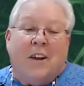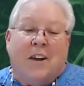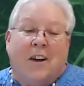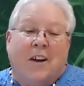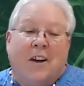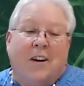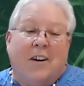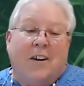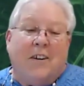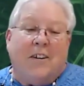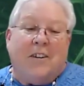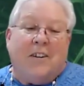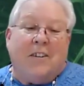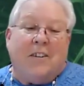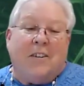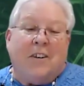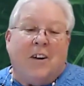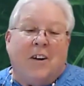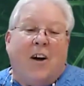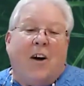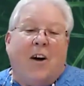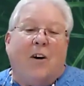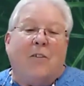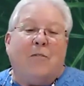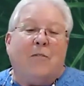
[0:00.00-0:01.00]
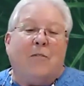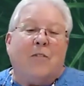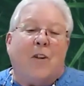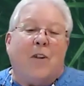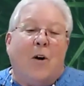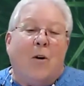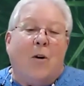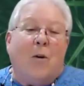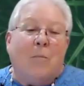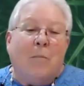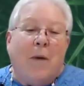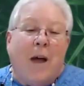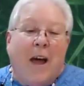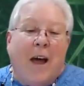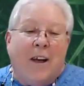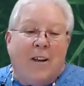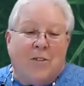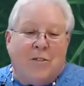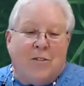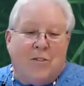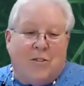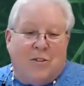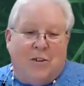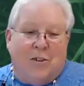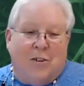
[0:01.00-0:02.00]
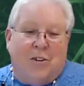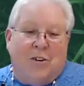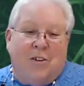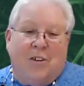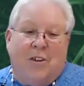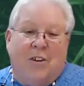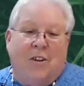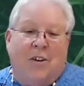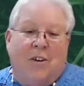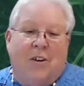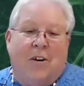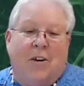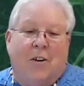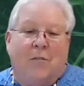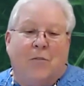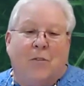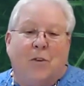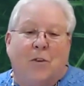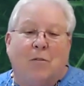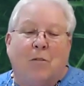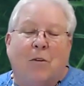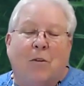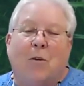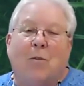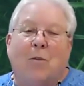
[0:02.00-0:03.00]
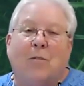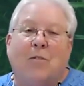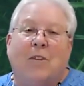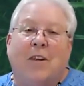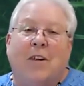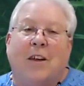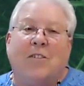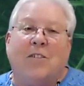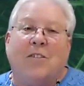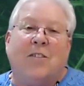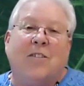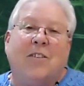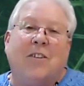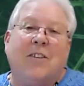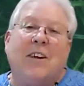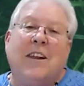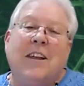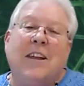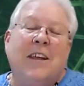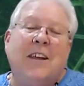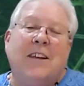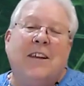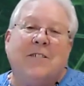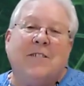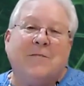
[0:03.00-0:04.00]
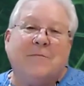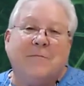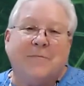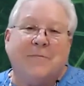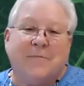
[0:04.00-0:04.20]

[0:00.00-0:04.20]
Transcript: a flow master of your own destiny.